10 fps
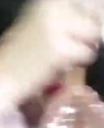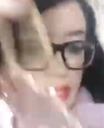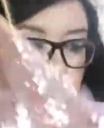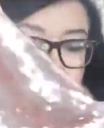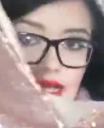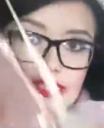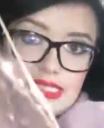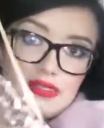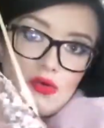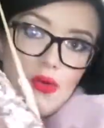because I can
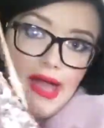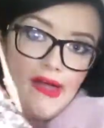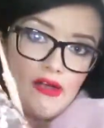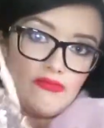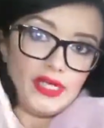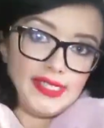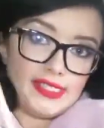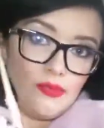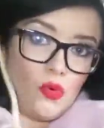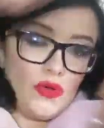still wear a really
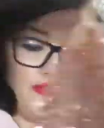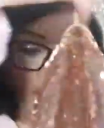supportive